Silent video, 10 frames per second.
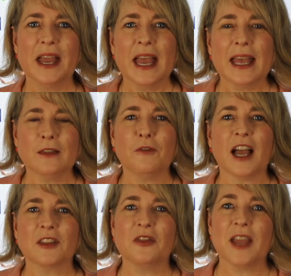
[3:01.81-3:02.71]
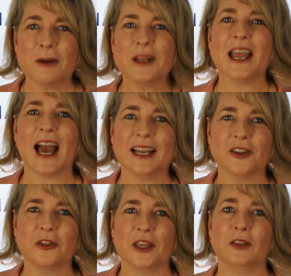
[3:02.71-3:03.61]
and the fact that they react
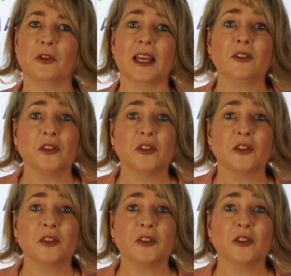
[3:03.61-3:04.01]
to things like